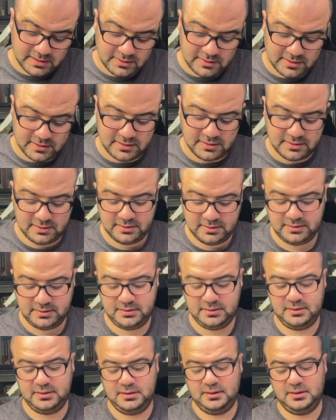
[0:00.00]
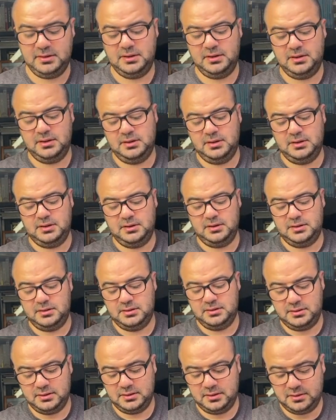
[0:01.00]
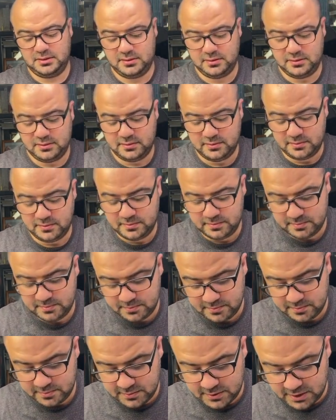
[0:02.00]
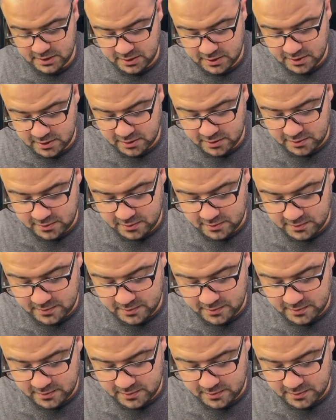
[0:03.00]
unit. So here you go.